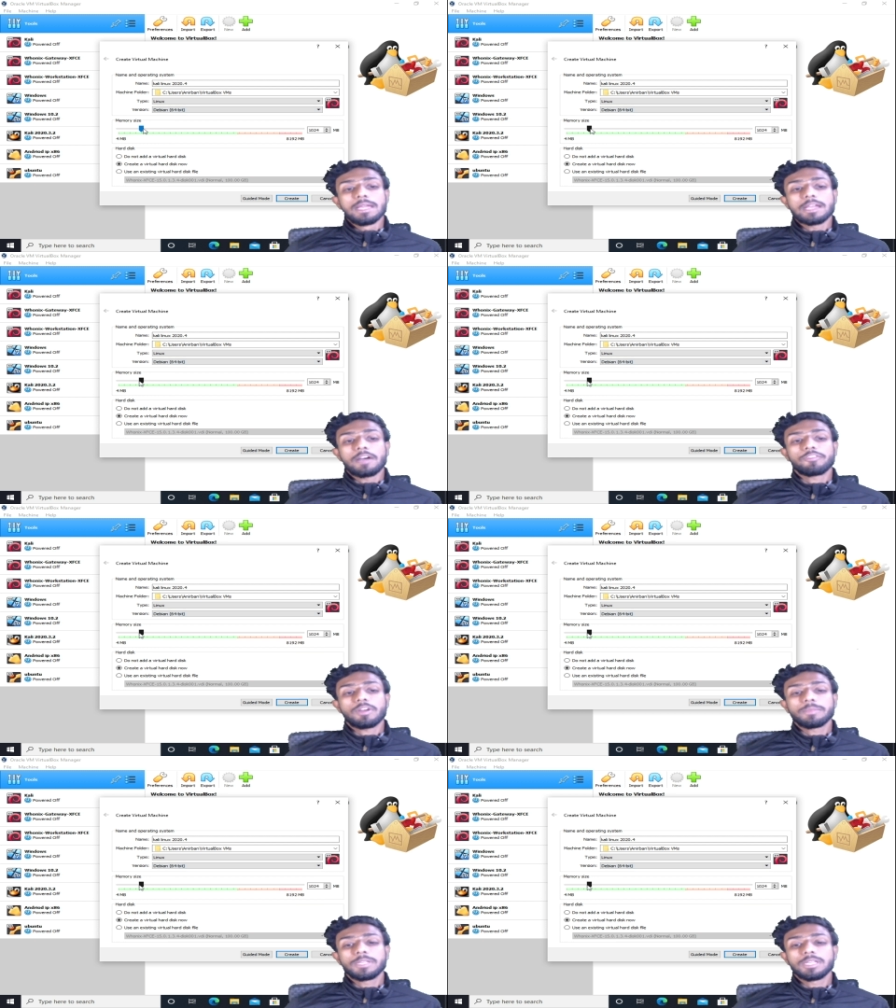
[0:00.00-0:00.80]
Now
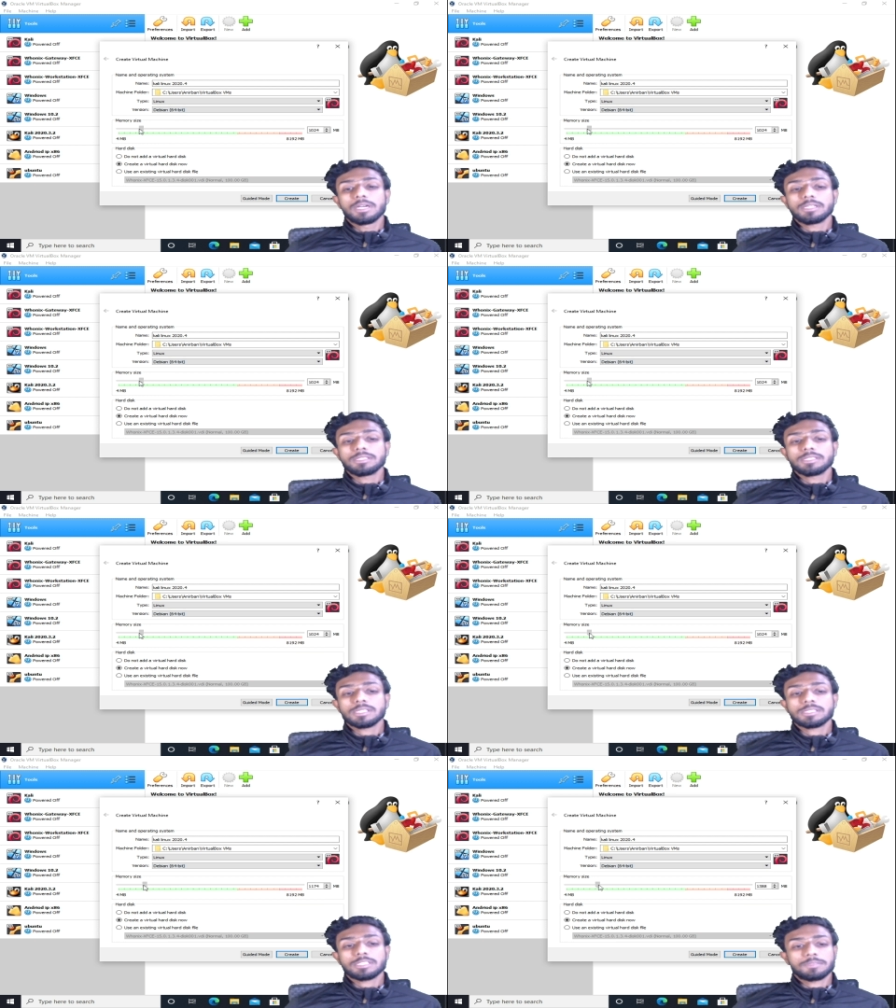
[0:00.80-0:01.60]
from here
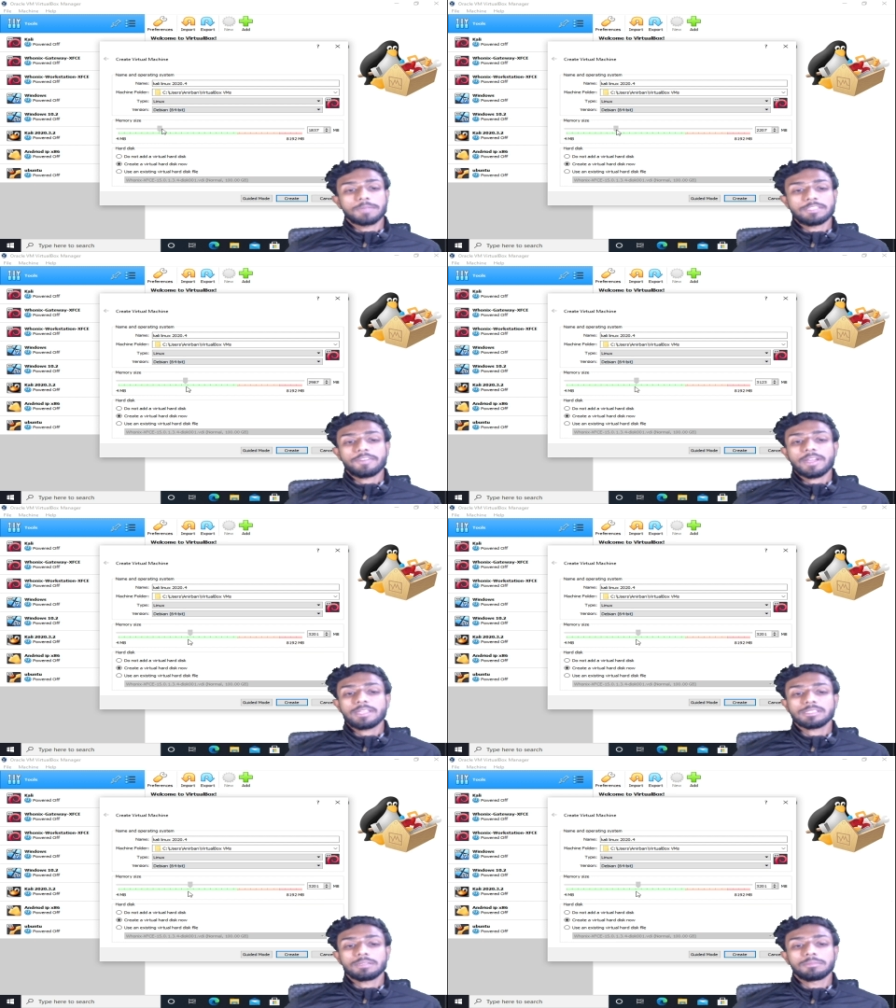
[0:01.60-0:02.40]
just specify
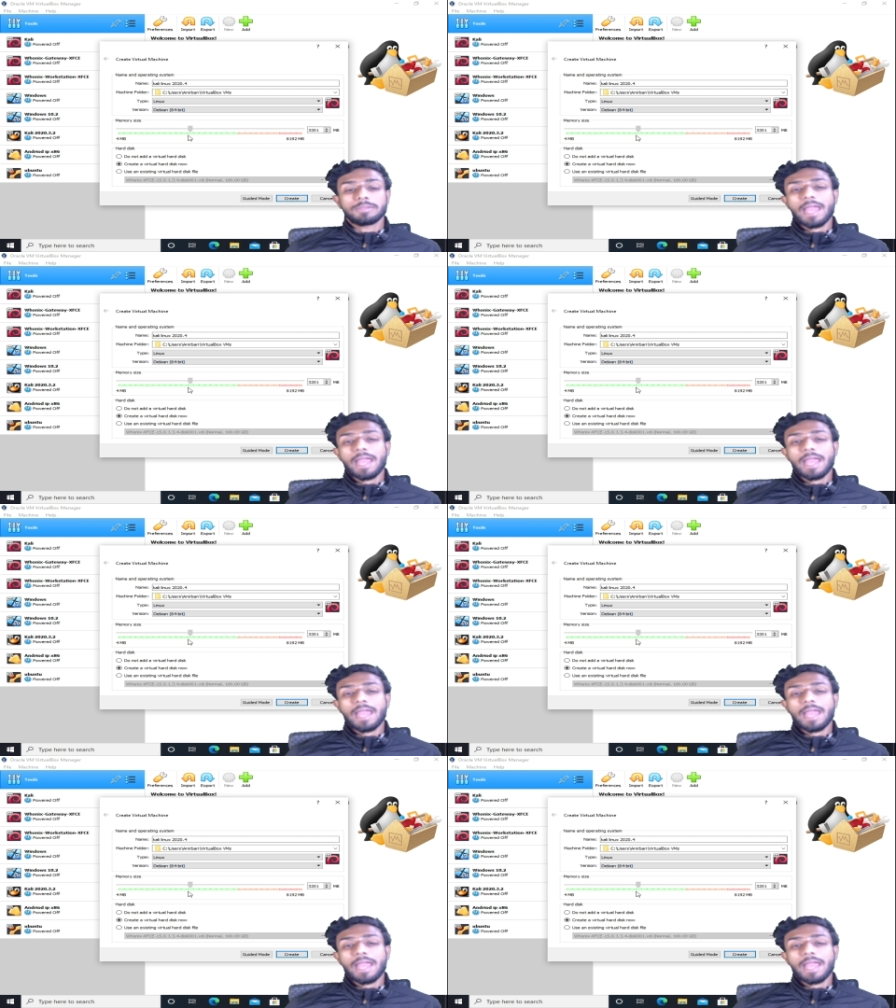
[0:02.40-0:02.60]
some